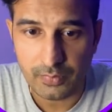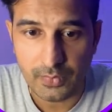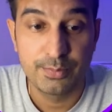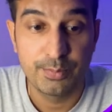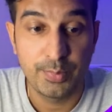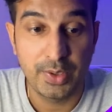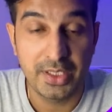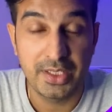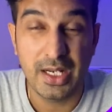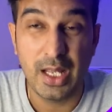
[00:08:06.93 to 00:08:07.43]

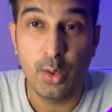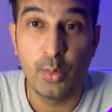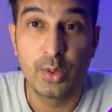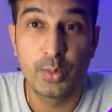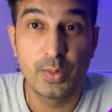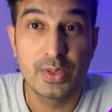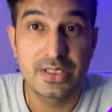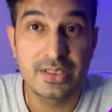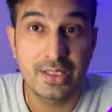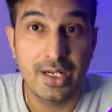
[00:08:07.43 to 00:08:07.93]
But now it
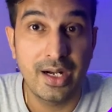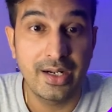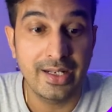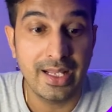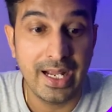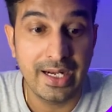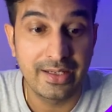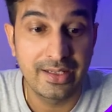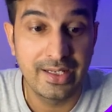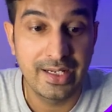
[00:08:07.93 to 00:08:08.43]
will start
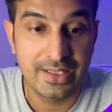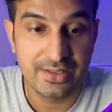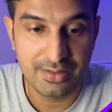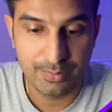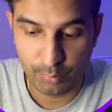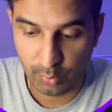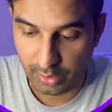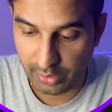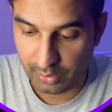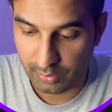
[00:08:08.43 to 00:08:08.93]
acting as a
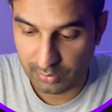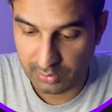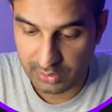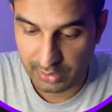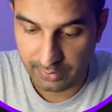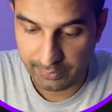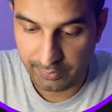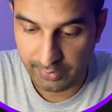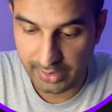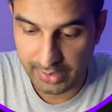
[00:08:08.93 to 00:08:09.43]
module. So
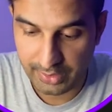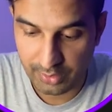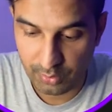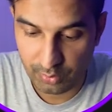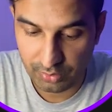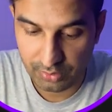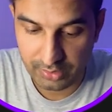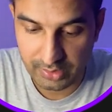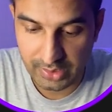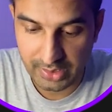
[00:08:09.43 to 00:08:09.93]
if I
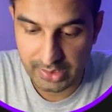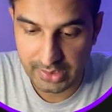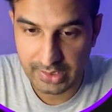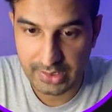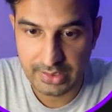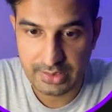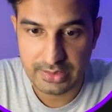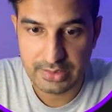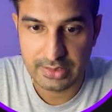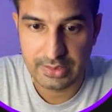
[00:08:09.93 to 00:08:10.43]
do
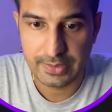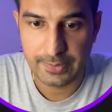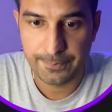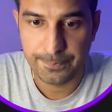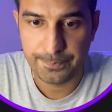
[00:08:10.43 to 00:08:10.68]
this,